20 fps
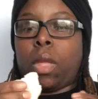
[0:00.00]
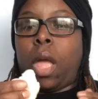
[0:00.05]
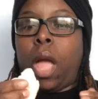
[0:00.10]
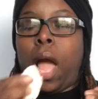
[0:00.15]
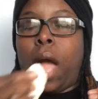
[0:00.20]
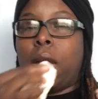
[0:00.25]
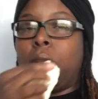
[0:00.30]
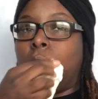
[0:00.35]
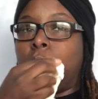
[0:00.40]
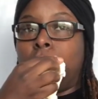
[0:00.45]

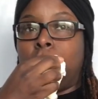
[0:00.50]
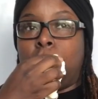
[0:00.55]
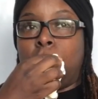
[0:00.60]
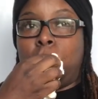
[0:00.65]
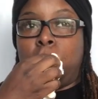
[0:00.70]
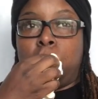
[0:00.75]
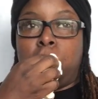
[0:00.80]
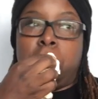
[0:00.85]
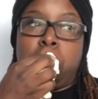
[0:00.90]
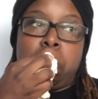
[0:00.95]
I just
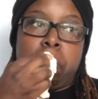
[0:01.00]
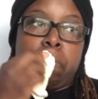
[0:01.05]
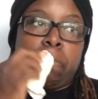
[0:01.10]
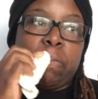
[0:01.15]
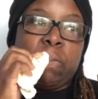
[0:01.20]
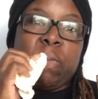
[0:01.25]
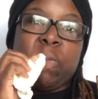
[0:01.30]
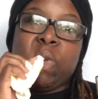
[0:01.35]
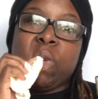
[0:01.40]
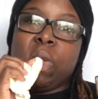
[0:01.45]
don't.
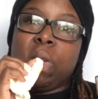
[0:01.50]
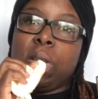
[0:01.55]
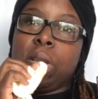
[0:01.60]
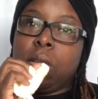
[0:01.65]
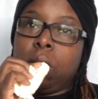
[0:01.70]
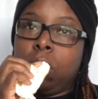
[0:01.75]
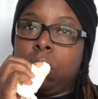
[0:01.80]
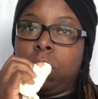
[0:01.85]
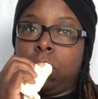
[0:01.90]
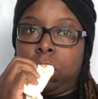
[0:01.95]

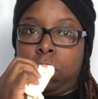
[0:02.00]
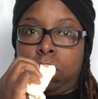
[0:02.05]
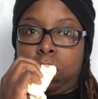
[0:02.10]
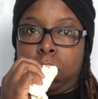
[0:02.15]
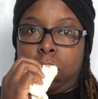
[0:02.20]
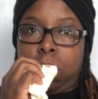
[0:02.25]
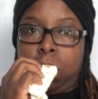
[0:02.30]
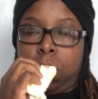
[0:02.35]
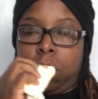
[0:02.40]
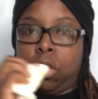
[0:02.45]

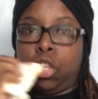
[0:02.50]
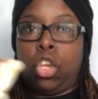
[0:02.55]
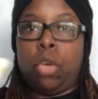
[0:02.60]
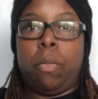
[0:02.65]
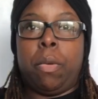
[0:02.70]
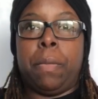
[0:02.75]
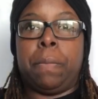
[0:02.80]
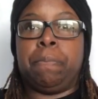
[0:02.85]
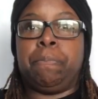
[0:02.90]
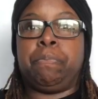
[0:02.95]
Ooh,
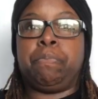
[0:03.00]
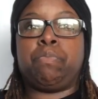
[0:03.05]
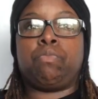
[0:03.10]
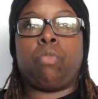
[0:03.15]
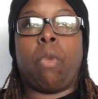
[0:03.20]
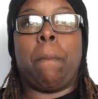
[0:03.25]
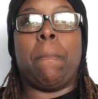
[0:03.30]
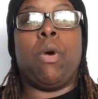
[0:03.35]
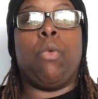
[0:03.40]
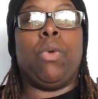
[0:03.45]
excuse me.
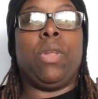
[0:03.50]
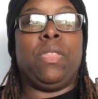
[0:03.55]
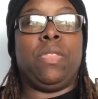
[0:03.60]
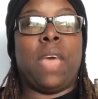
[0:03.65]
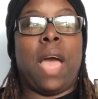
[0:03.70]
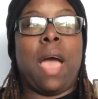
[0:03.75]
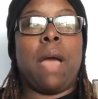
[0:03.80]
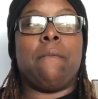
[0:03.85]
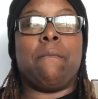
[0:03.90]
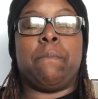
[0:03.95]
But with
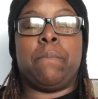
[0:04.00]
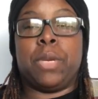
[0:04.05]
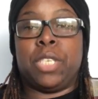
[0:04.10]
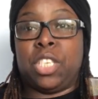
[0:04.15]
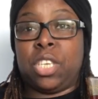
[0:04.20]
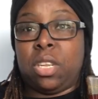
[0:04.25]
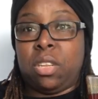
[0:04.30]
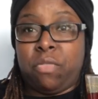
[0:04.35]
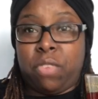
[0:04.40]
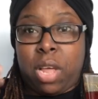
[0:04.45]
that
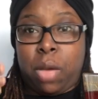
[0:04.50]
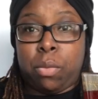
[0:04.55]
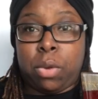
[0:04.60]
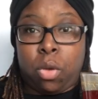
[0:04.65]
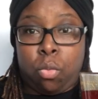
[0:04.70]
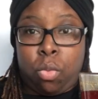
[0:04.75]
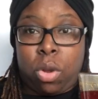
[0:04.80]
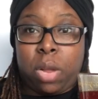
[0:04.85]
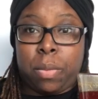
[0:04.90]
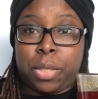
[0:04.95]
particular video,
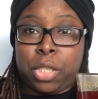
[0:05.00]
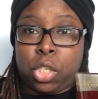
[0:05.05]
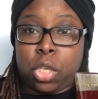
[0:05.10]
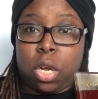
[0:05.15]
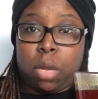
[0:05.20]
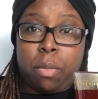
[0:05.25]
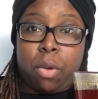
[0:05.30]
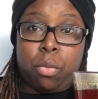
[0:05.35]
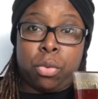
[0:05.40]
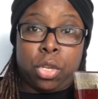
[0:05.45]
that one I was just
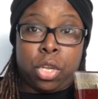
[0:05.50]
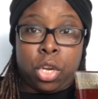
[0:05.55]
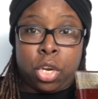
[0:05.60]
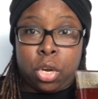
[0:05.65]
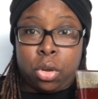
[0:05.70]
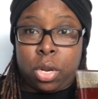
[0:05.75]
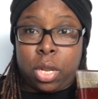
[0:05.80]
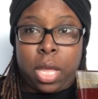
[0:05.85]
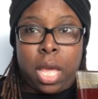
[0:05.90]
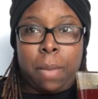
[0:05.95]
talking about with the
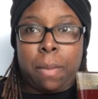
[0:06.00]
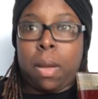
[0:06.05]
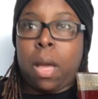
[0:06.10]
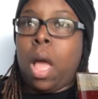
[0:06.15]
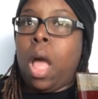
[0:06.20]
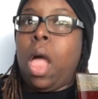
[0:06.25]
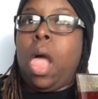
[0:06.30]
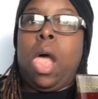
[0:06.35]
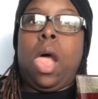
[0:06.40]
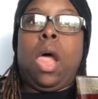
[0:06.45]
girl that came up,
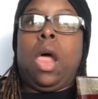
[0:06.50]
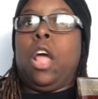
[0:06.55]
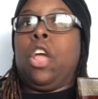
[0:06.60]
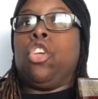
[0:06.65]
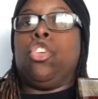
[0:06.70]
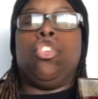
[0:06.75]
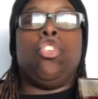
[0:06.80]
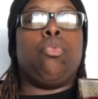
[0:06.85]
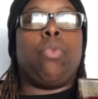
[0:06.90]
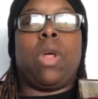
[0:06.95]

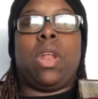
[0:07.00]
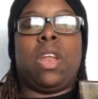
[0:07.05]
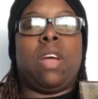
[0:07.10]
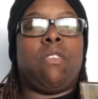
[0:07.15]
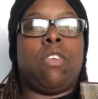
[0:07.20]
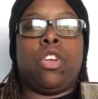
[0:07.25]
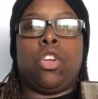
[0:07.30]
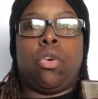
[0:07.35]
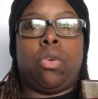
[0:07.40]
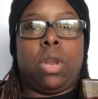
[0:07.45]
you would have
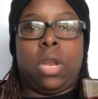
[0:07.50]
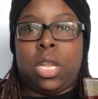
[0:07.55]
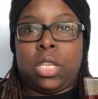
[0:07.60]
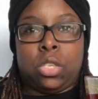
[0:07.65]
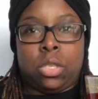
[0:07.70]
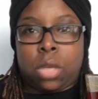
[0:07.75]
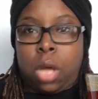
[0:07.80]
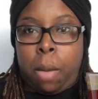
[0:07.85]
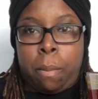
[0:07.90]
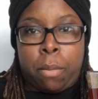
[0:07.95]
never known that
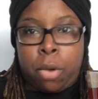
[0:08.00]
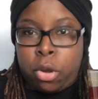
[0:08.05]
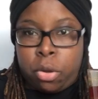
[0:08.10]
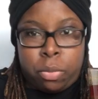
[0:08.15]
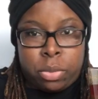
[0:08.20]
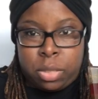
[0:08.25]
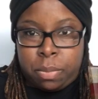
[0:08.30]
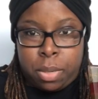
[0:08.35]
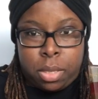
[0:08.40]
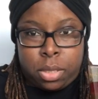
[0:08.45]
this murder
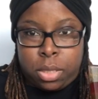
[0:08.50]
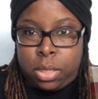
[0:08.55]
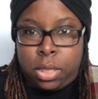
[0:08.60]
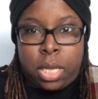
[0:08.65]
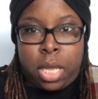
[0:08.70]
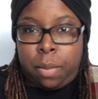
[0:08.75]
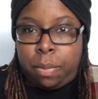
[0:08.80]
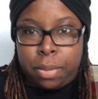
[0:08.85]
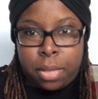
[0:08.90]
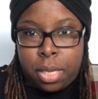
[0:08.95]
was about to
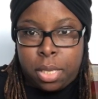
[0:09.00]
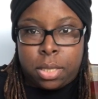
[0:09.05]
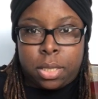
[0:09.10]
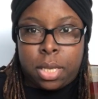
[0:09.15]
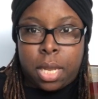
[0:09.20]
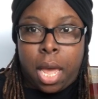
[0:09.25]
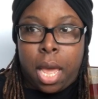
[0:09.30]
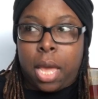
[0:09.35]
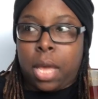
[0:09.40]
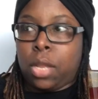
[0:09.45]
take
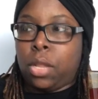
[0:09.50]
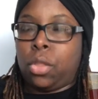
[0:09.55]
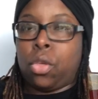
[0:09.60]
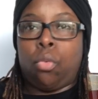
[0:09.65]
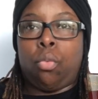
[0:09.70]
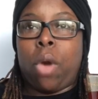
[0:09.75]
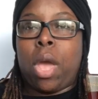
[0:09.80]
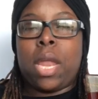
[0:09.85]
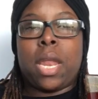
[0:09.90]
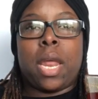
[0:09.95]
place. Like,
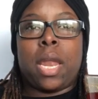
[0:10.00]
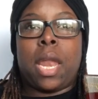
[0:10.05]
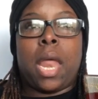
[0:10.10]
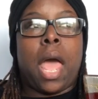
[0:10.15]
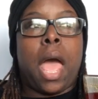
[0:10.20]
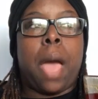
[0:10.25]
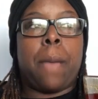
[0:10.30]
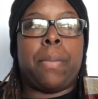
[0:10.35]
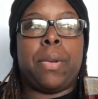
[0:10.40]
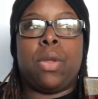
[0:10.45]
the way that it
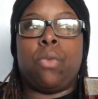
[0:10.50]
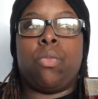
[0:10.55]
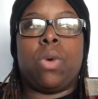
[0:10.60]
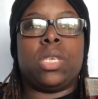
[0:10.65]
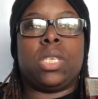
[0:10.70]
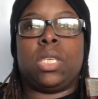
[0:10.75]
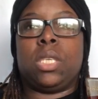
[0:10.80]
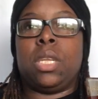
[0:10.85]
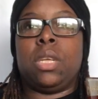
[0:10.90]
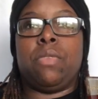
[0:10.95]
happened, it
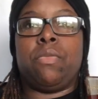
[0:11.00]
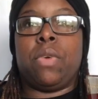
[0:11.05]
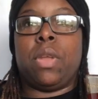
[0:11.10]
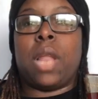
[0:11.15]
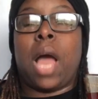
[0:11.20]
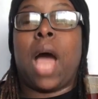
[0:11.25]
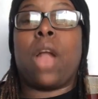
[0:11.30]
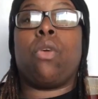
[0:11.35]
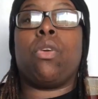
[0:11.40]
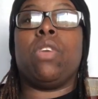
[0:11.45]
wasn't
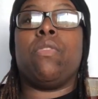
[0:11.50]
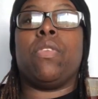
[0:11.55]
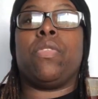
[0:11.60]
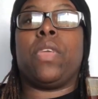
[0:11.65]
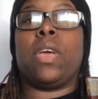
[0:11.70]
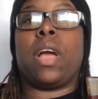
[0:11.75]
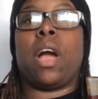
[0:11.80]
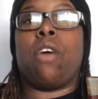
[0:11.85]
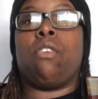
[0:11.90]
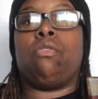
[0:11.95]
even, I don't even
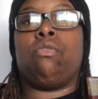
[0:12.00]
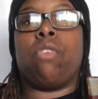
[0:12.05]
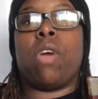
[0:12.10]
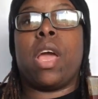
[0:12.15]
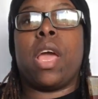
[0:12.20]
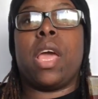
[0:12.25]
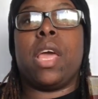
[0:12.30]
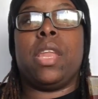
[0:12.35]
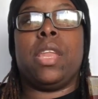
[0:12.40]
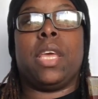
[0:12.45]
think I
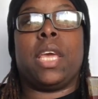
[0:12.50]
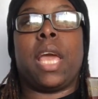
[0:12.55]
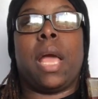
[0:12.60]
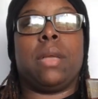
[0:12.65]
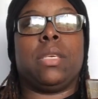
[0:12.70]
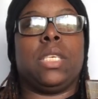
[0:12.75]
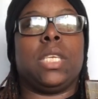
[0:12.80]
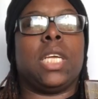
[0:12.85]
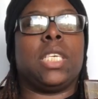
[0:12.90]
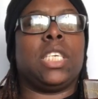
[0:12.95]
read the
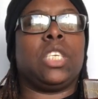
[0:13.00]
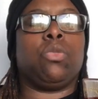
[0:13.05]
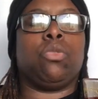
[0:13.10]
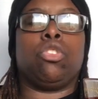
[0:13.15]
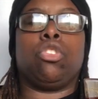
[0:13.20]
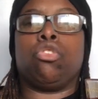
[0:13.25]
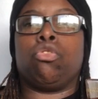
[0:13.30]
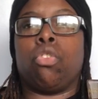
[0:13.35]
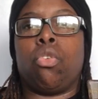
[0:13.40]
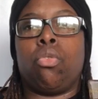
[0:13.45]
caption. I just
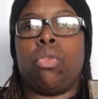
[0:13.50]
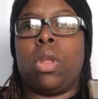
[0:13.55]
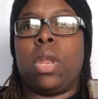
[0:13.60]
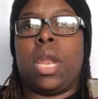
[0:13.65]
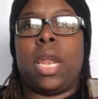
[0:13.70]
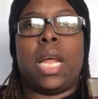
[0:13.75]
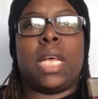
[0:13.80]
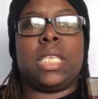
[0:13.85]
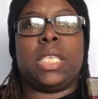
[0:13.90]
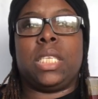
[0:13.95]
was scrolling
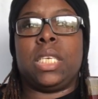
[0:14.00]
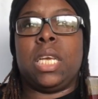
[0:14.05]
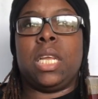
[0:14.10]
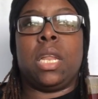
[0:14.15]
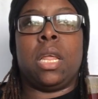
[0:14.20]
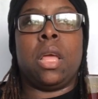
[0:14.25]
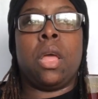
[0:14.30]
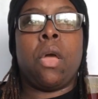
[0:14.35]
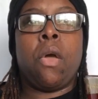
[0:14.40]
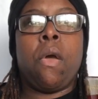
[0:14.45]
and I
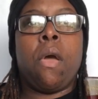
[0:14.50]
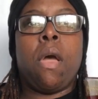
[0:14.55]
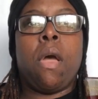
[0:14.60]
seen it.